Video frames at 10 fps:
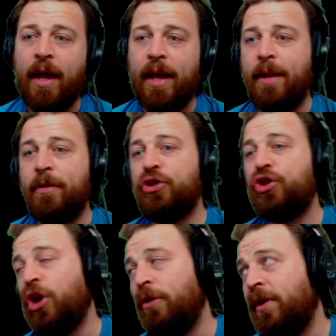and then
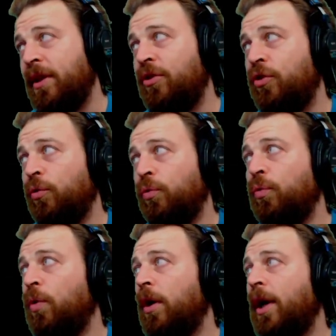shove it
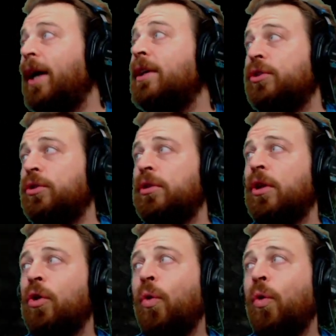into a hazard